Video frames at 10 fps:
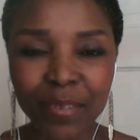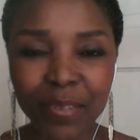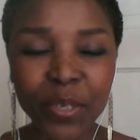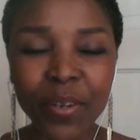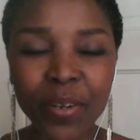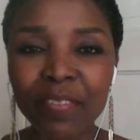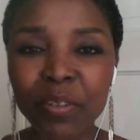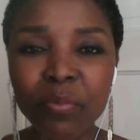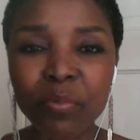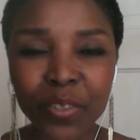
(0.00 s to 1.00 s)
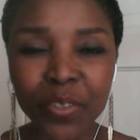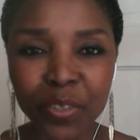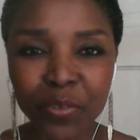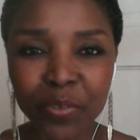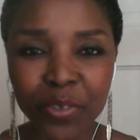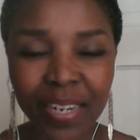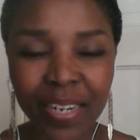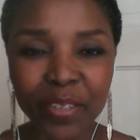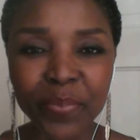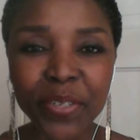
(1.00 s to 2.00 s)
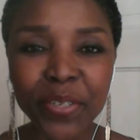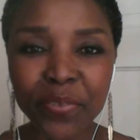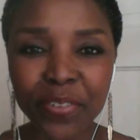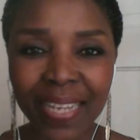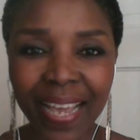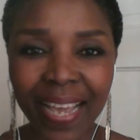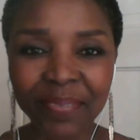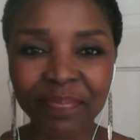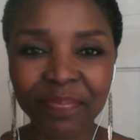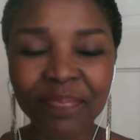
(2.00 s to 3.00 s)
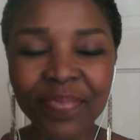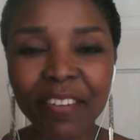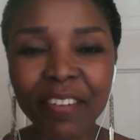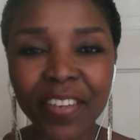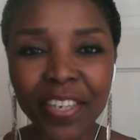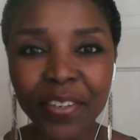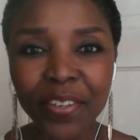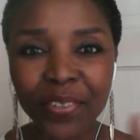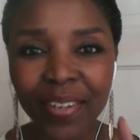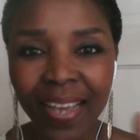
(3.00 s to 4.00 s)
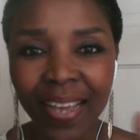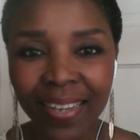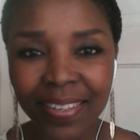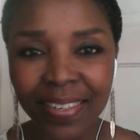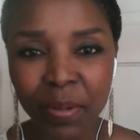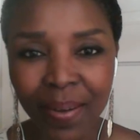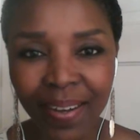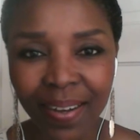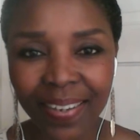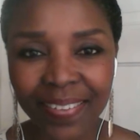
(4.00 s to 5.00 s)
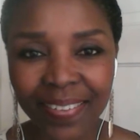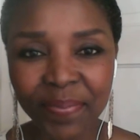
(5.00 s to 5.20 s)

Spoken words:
May you have a wonderful and a beautiful day. Thank you and bye-bye.